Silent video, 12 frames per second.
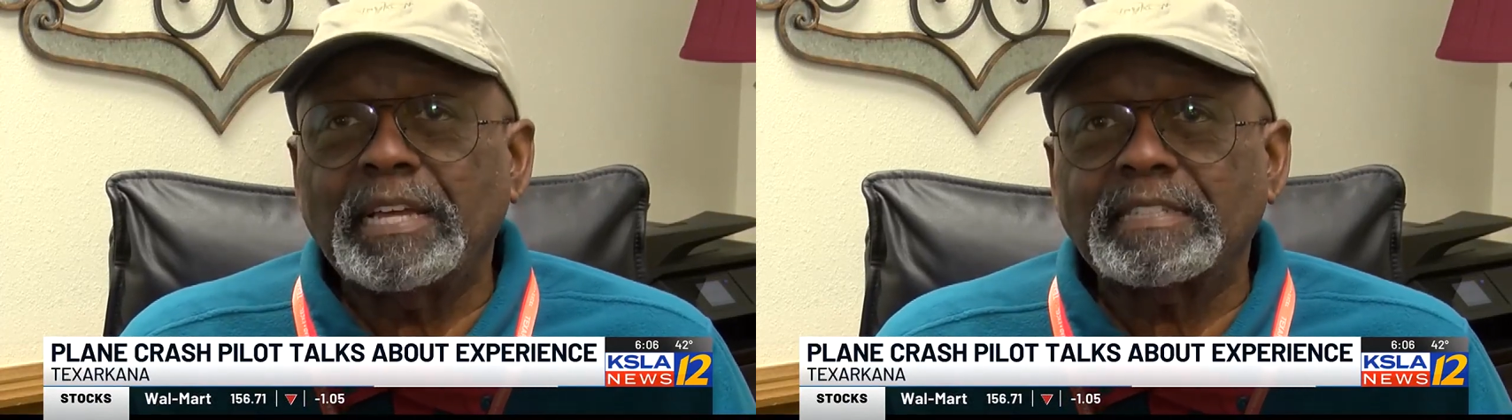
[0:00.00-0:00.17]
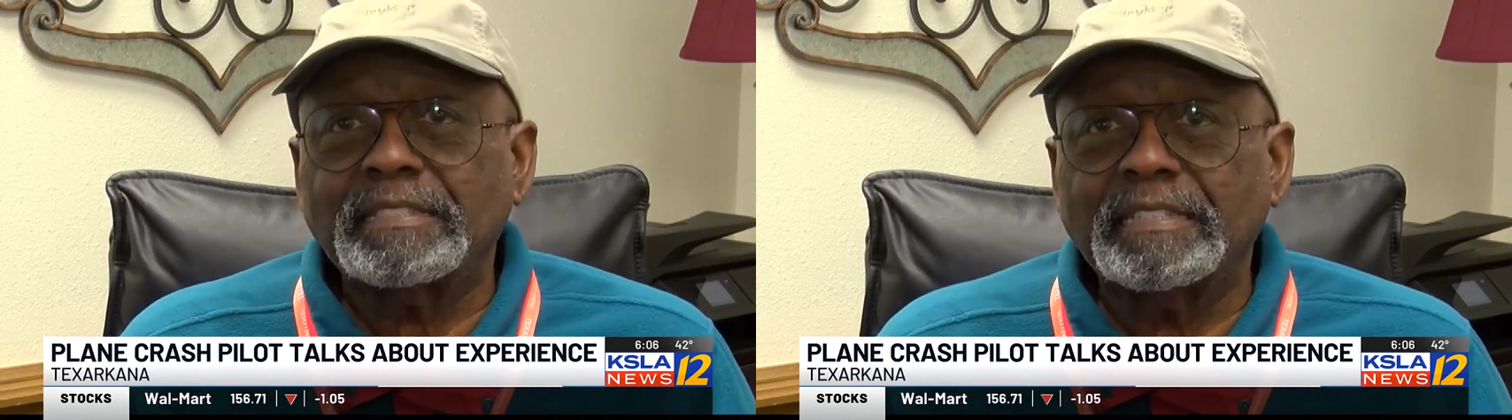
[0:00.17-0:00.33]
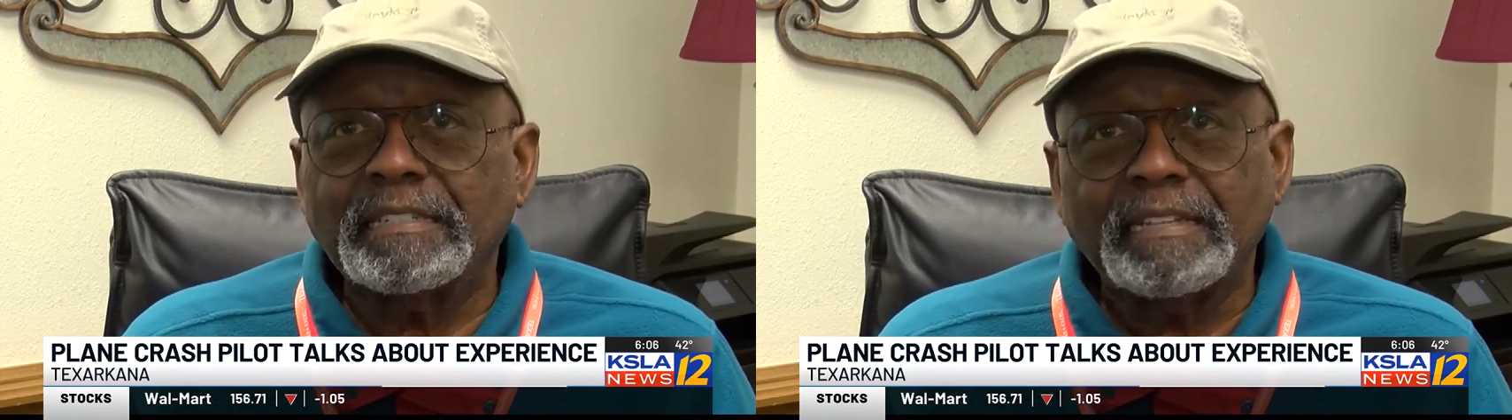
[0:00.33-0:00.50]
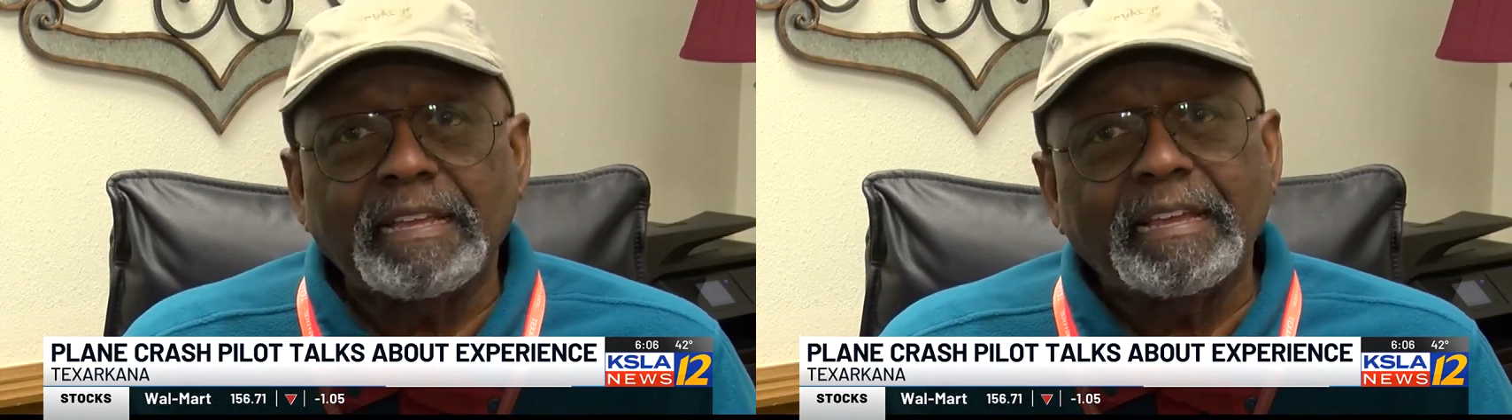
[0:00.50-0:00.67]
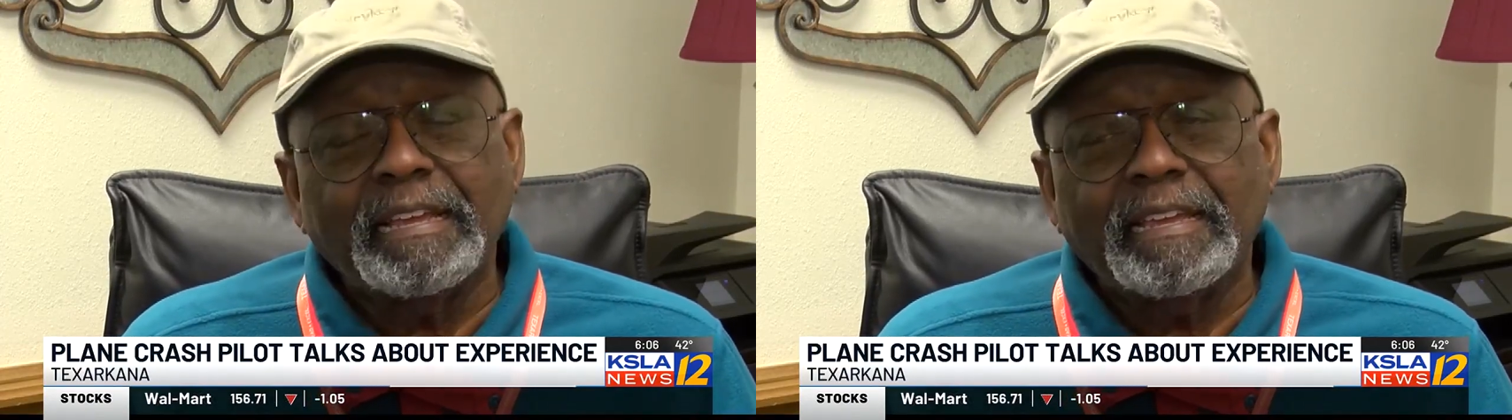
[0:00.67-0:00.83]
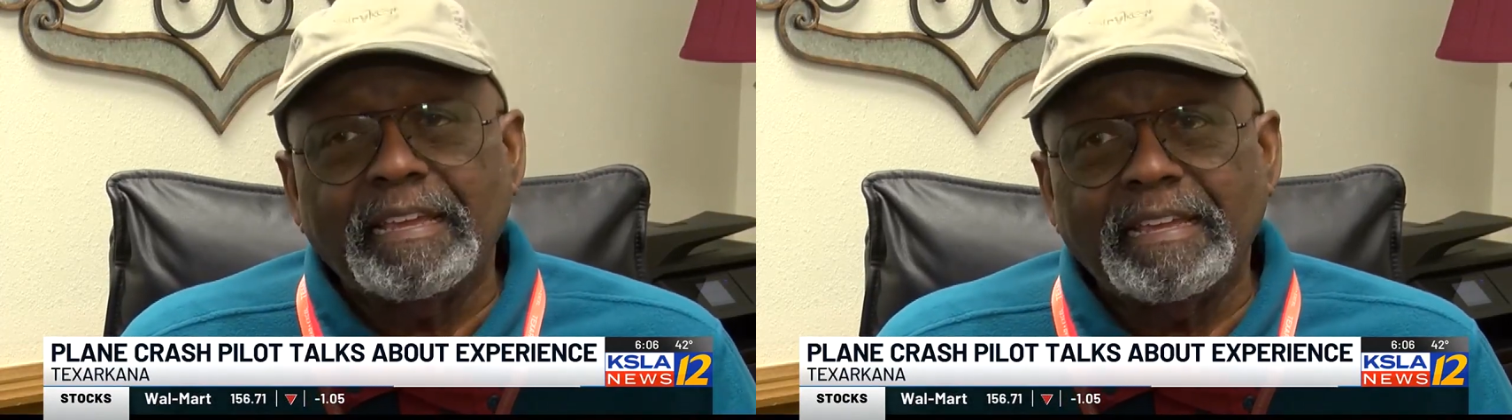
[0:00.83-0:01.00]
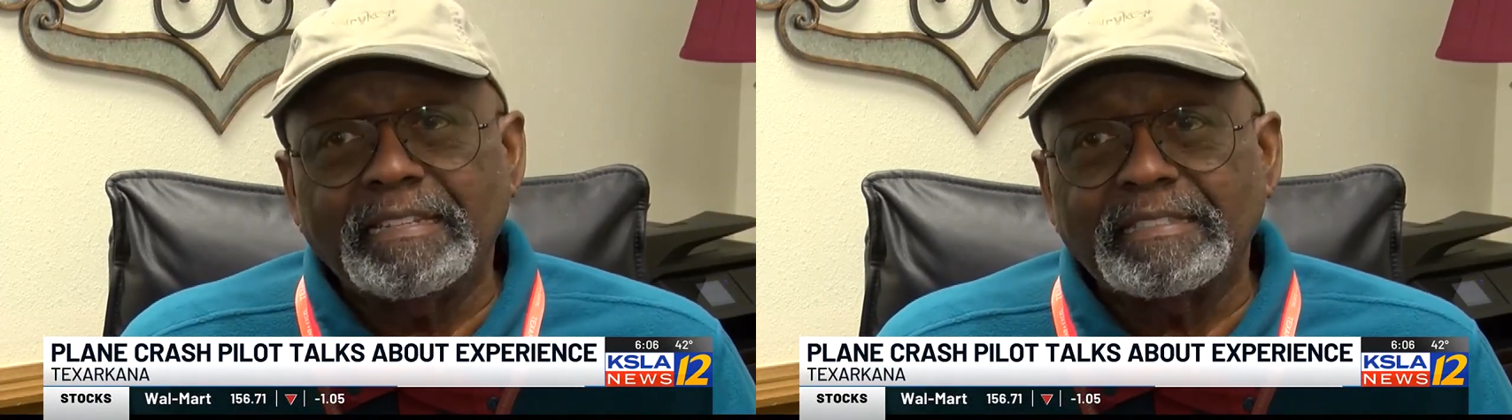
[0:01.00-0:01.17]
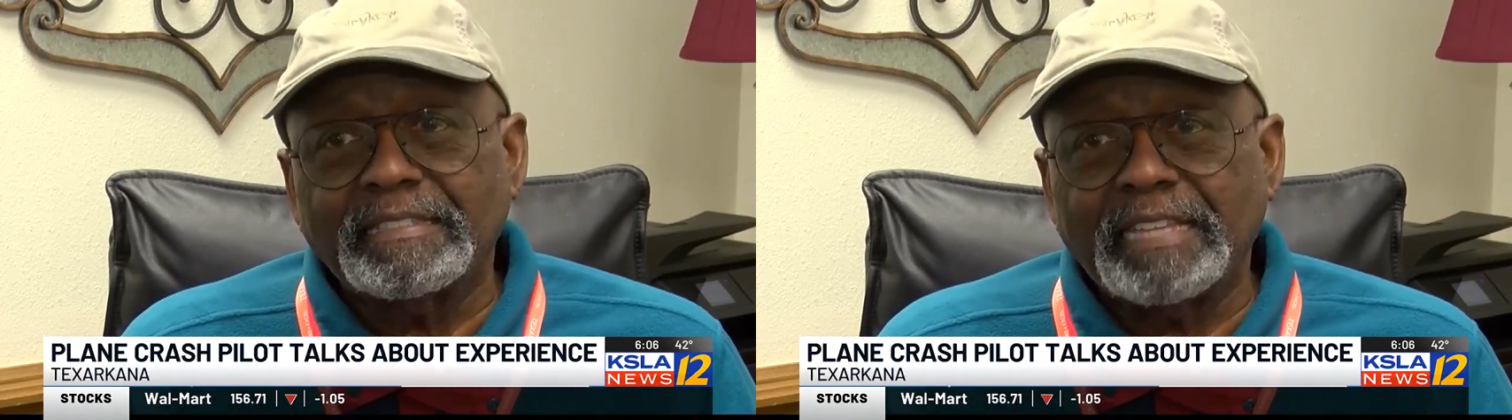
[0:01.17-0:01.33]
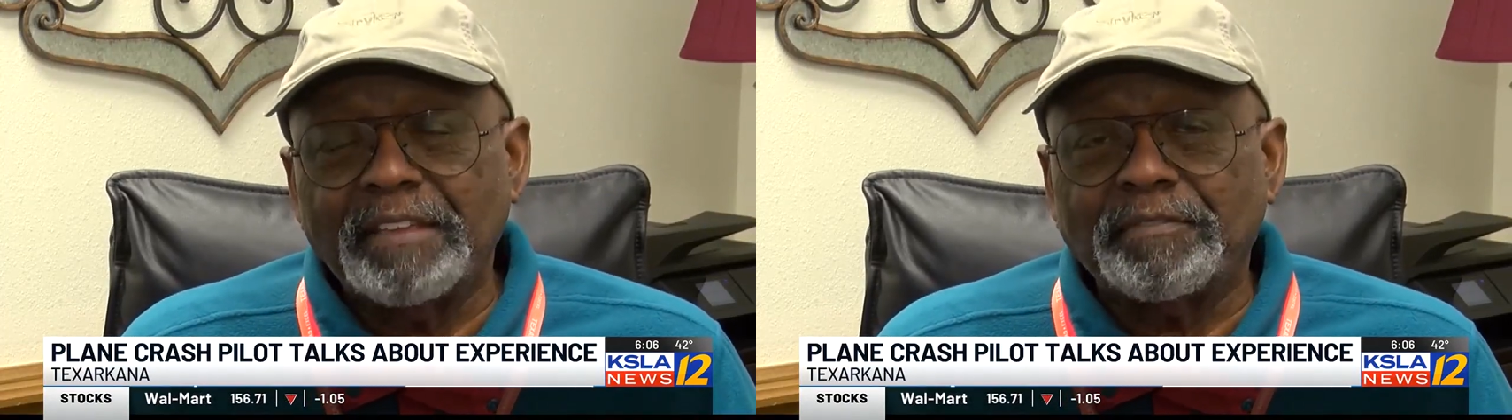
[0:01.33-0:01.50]
accident, it
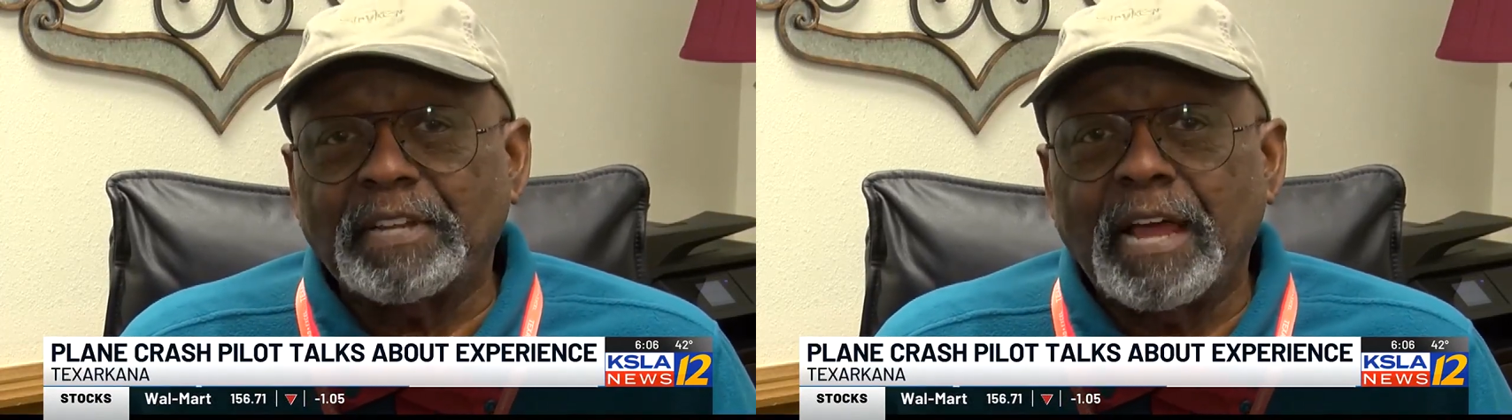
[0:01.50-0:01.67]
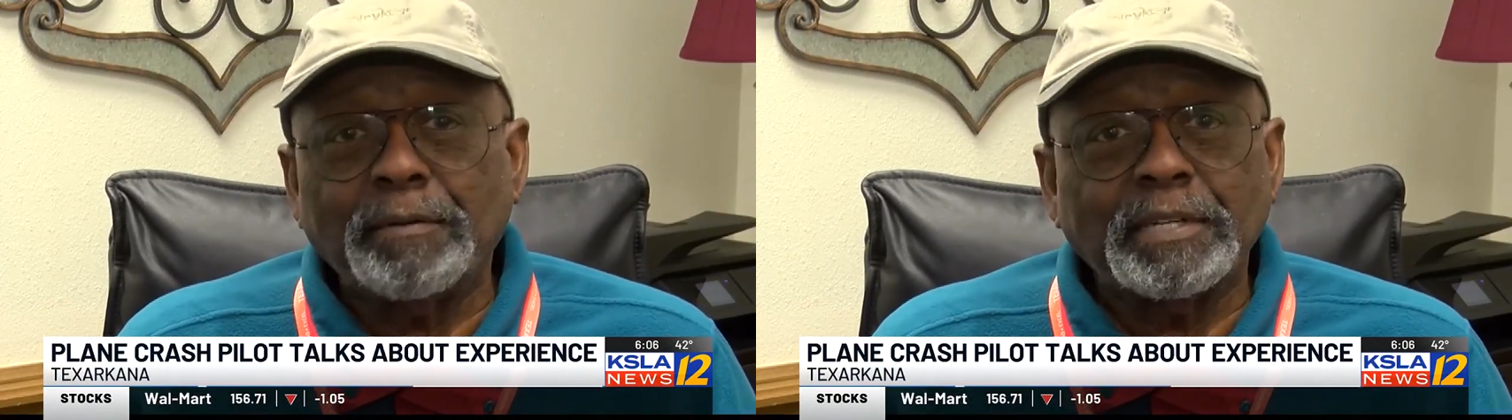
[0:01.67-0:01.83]
is safe enough.